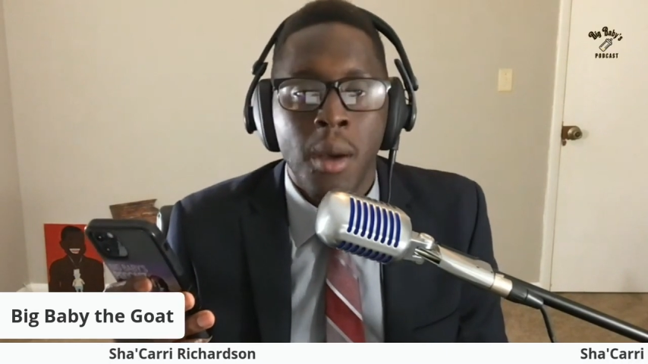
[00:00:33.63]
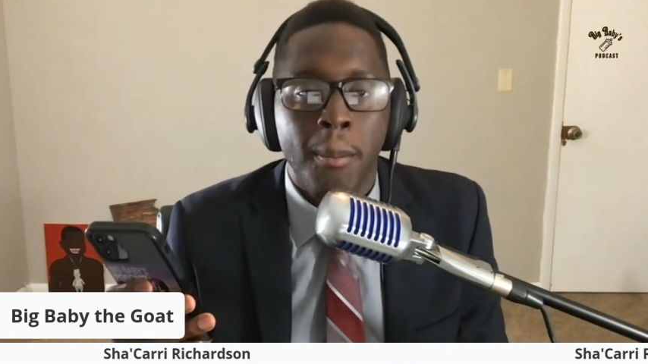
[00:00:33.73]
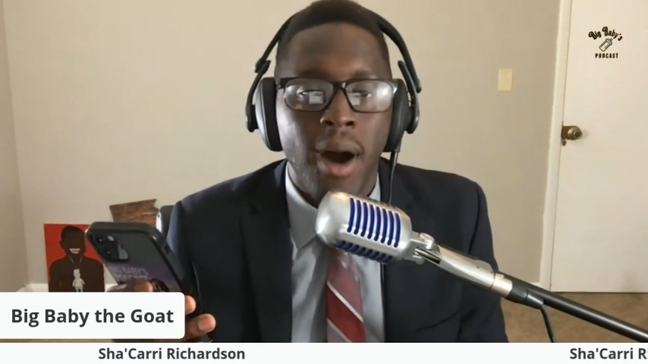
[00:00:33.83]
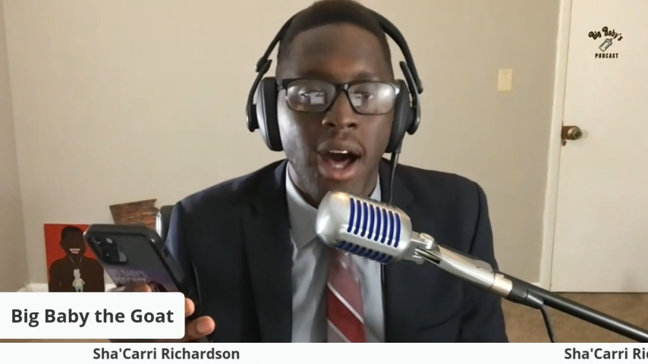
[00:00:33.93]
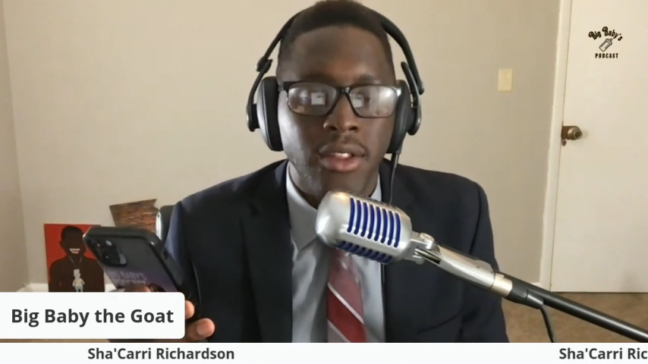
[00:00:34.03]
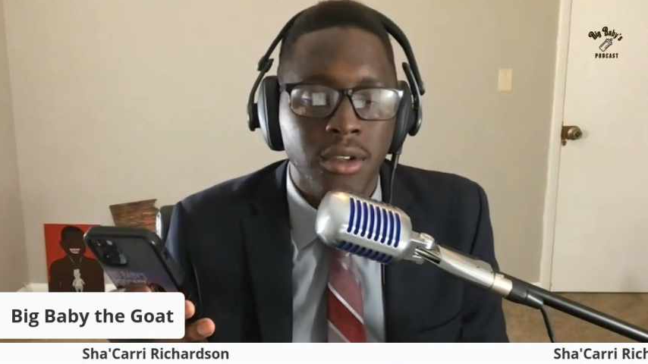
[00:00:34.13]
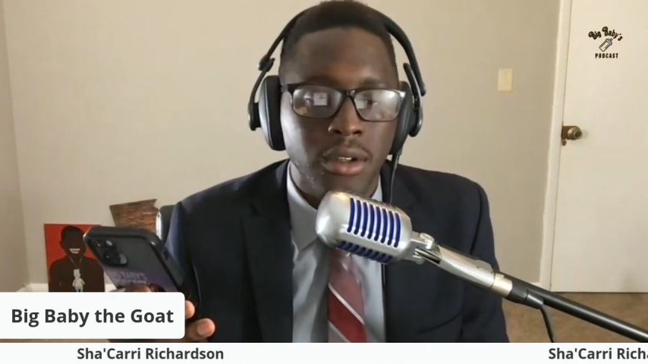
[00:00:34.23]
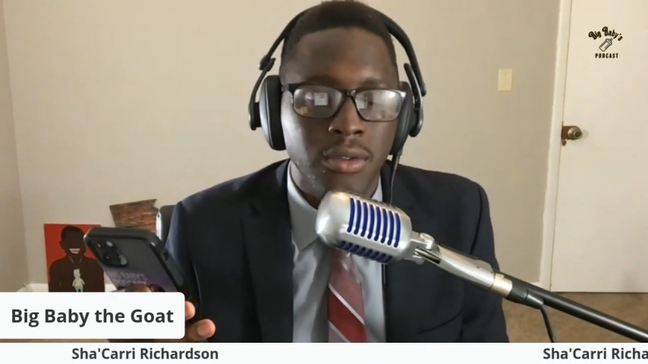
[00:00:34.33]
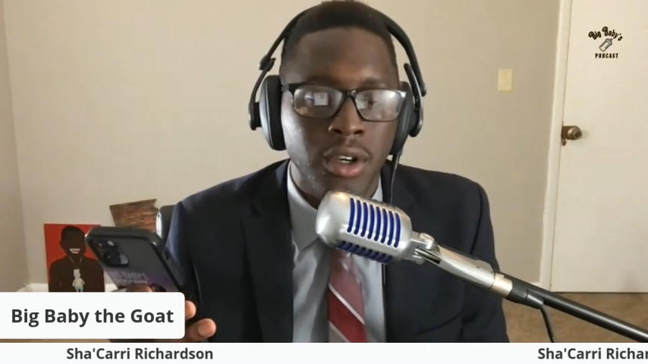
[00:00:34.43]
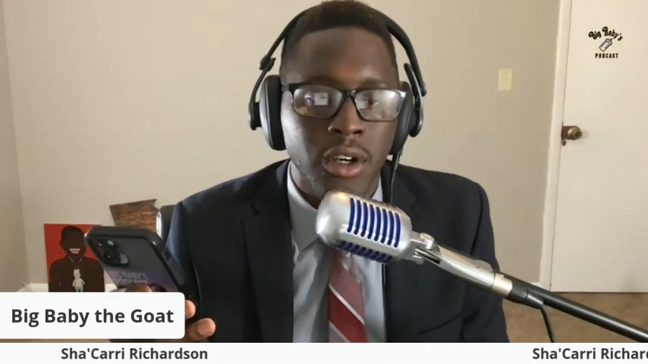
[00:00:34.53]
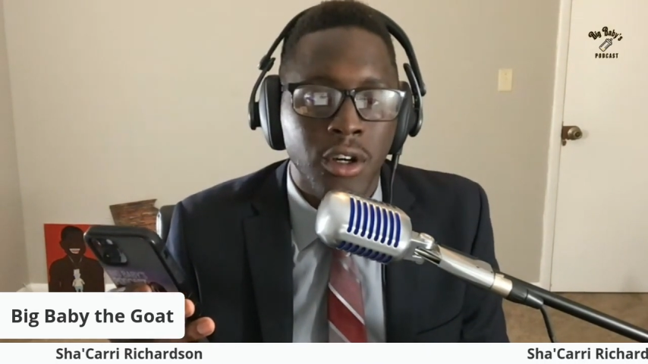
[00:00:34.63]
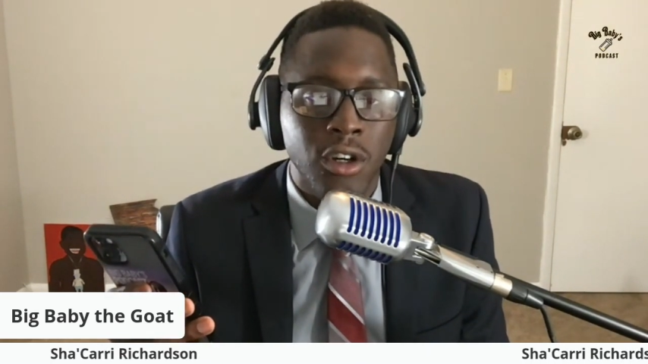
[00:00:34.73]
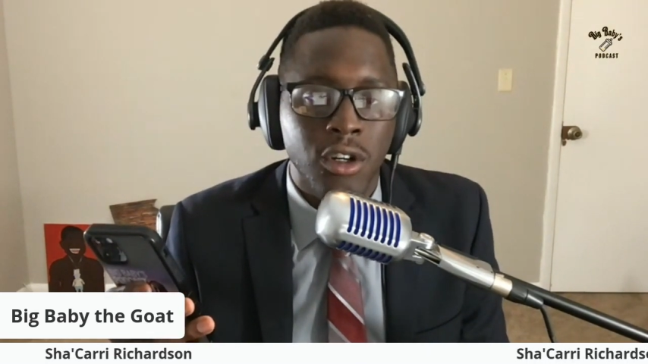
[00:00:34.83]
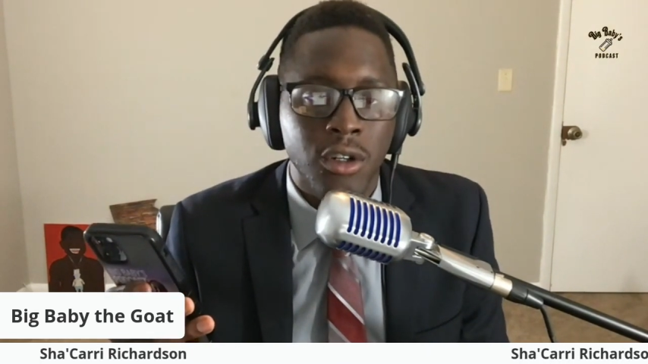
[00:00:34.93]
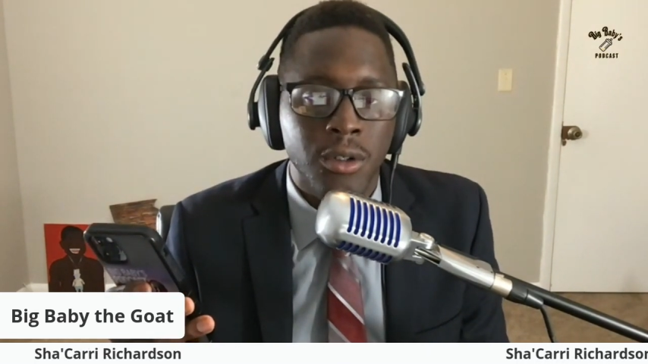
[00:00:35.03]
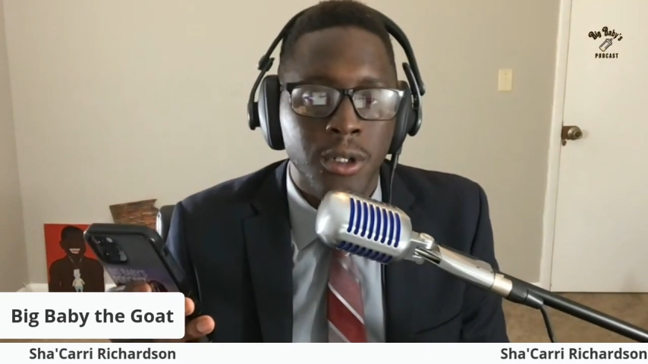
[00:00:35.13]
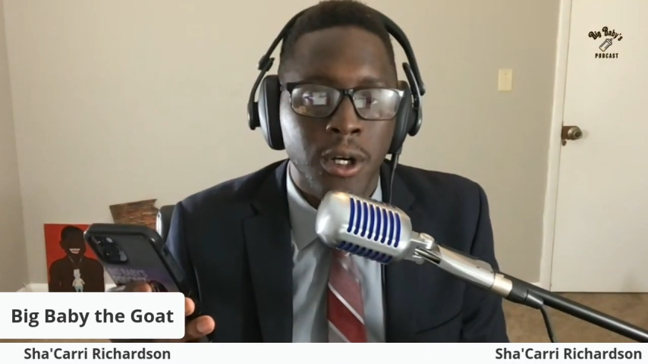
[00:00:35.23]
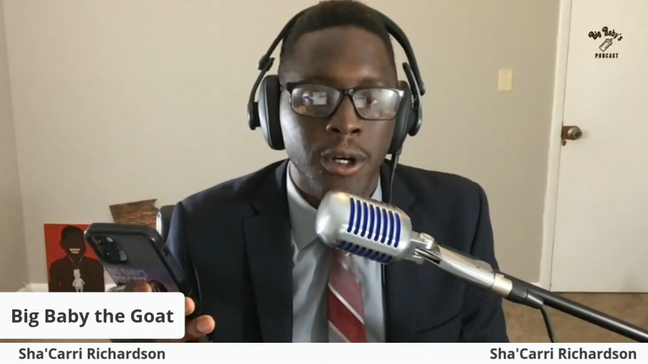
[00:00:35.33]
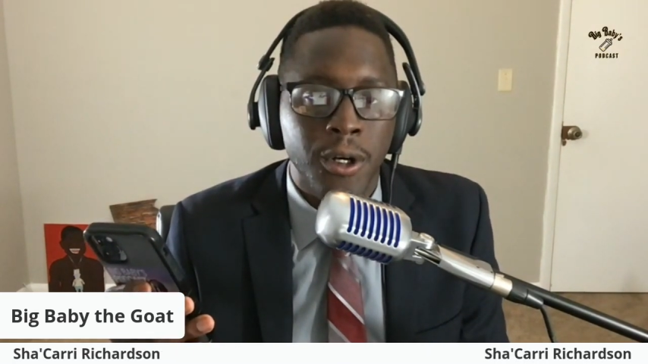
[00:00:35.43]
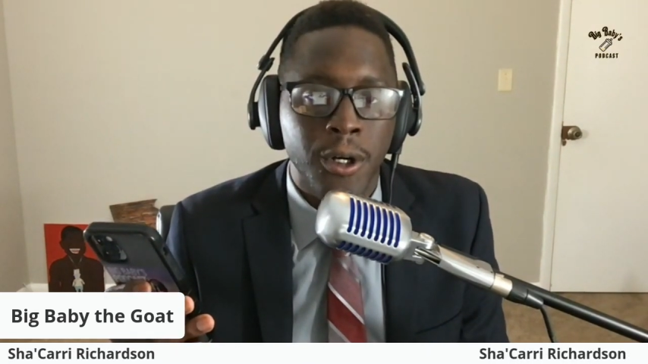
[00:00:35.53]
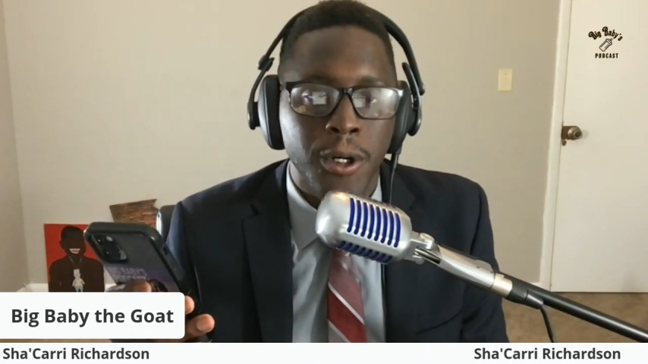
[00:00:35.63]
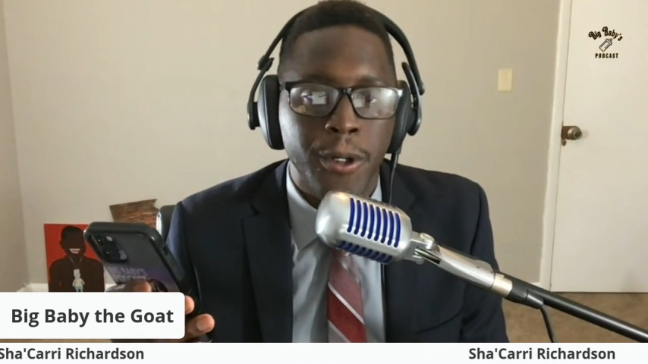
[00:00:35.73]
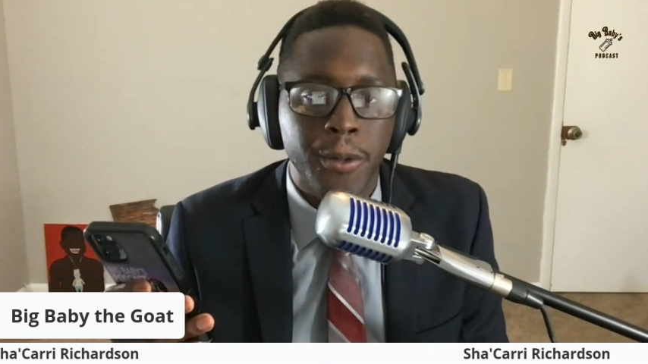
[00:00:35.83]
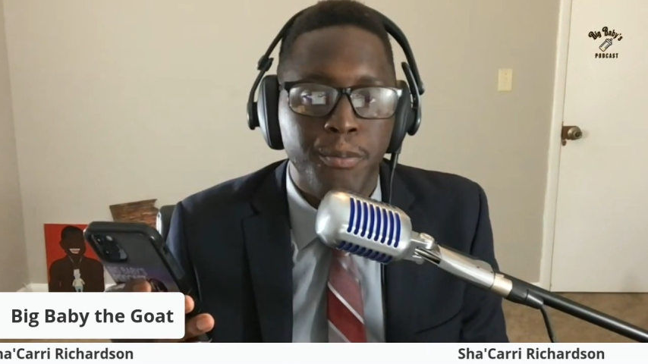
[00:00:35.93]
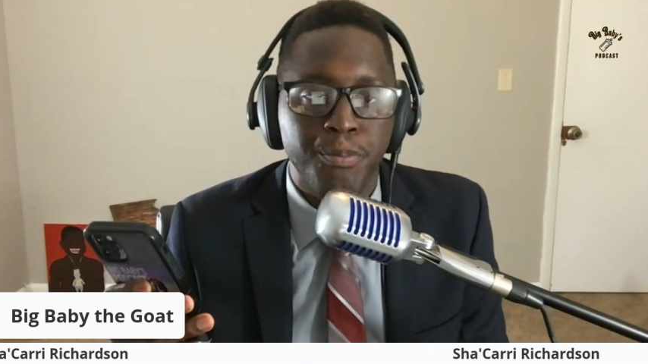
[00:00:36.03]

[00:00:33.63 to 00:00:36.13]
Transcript: positive, uh, uh, uh,